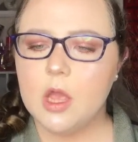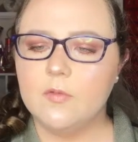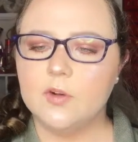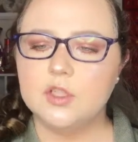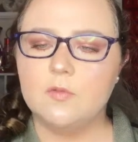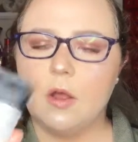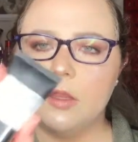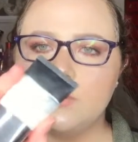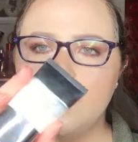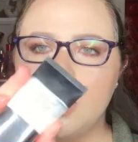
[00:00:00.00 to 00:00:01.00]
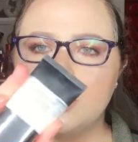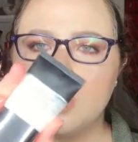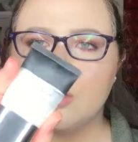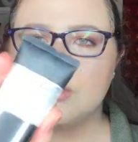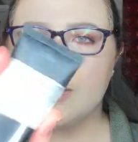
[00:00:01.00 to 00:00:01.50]
First of all, this product's
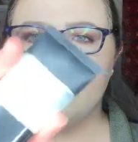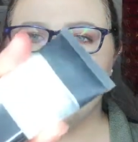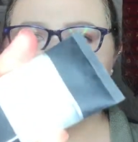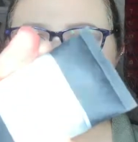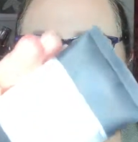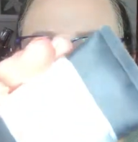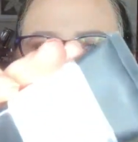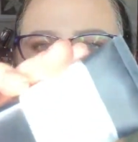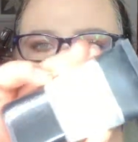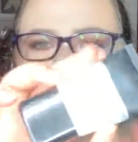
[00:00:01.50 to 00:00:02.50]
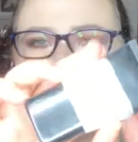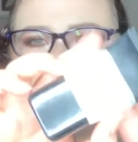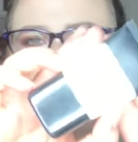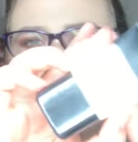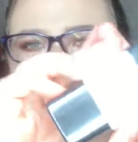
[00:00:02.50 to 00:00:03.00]
all separated. Like, the first moment that I